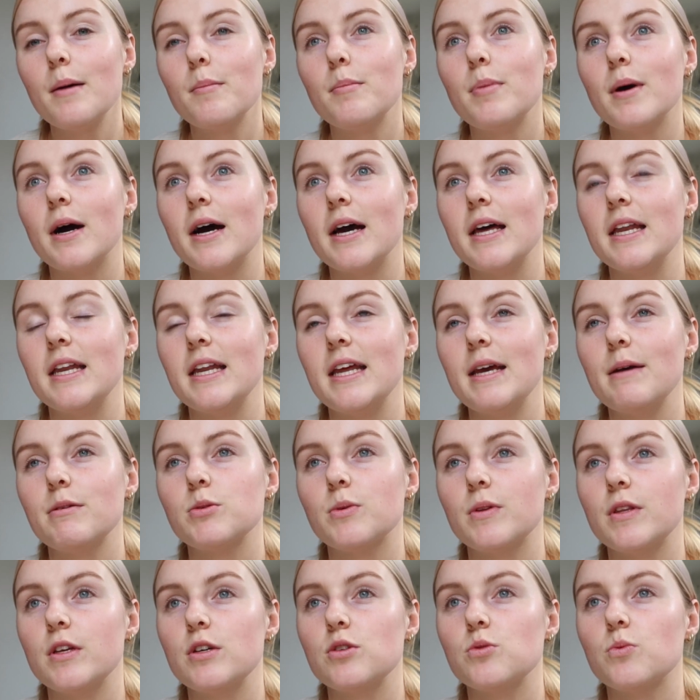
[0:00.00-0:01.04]
But it was
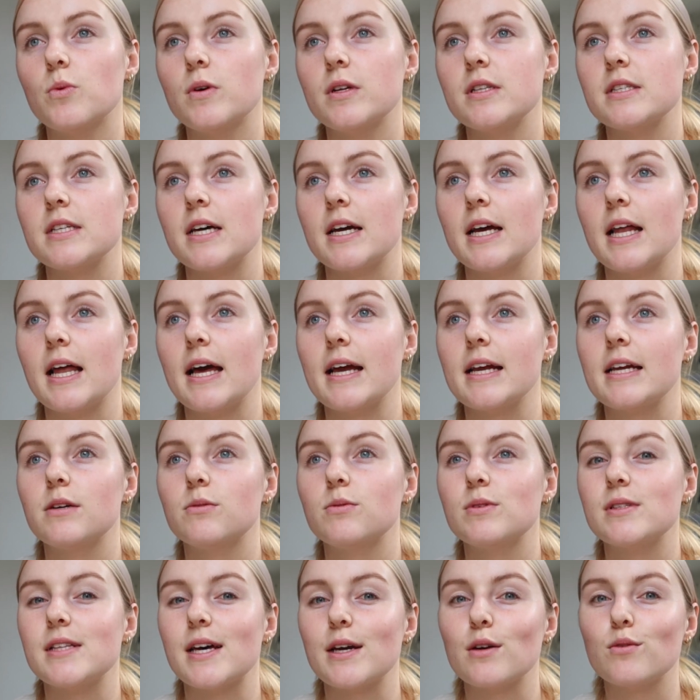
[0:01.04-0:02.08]
one of those ones I
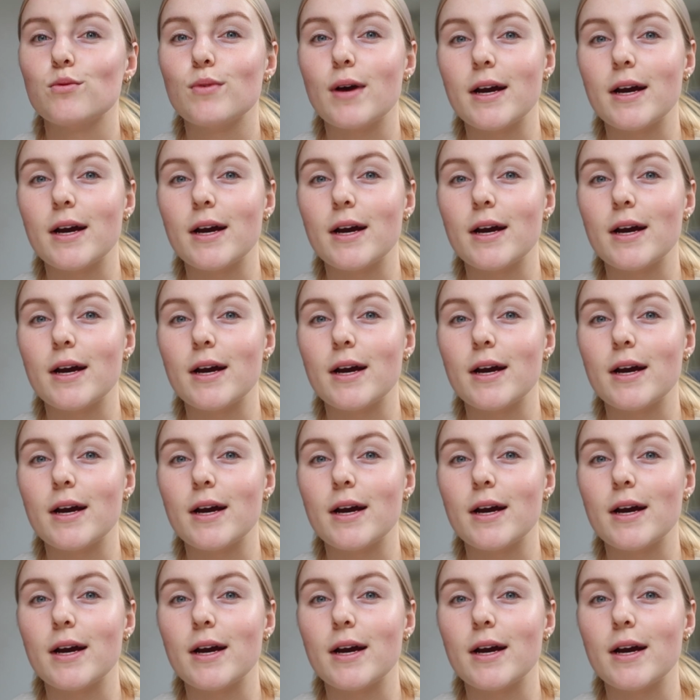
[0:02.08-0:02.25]
was like,